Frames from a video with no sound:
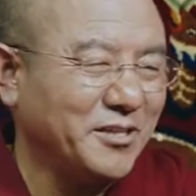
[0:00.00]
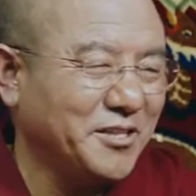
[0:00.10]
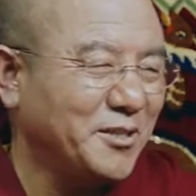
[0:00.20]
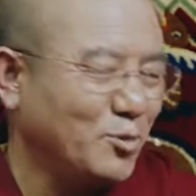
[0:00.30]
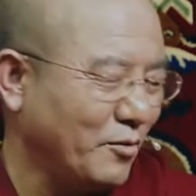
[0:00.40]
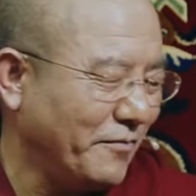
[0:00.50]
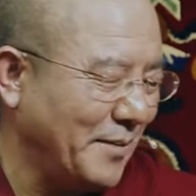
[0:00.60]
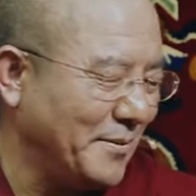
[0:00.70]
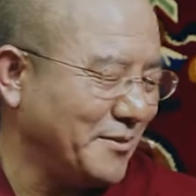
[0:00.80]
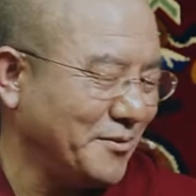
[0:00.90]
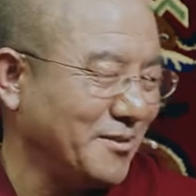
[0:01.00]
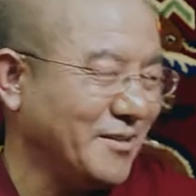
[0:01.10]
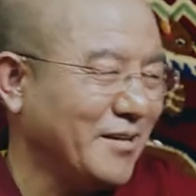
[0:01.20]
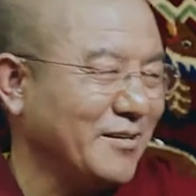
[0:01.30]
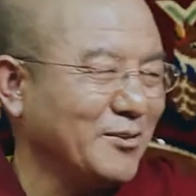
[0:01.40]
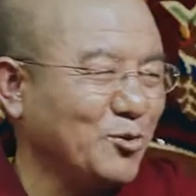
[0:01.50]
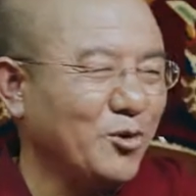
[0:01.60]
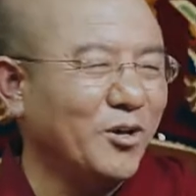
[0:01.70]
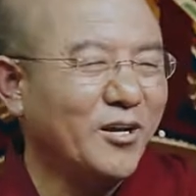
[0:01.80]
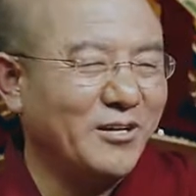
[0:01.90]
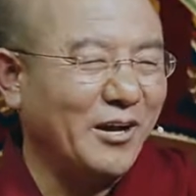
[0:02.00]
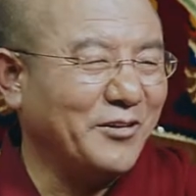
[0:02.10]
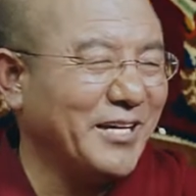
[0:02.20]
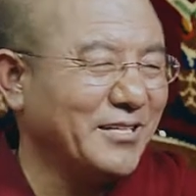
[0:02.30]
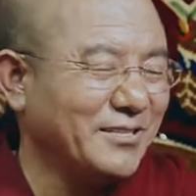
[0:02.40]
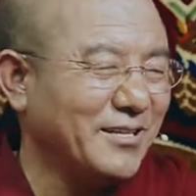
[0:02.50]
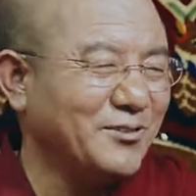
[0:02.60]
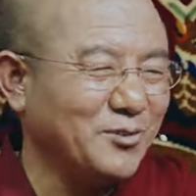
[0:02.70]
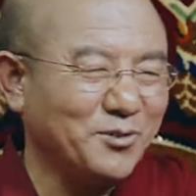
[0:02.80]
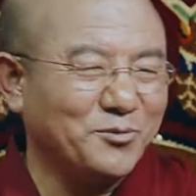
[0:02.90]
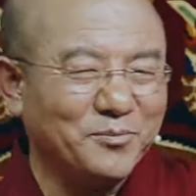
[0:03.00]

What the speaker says: once they die, they can be born in Pure Land.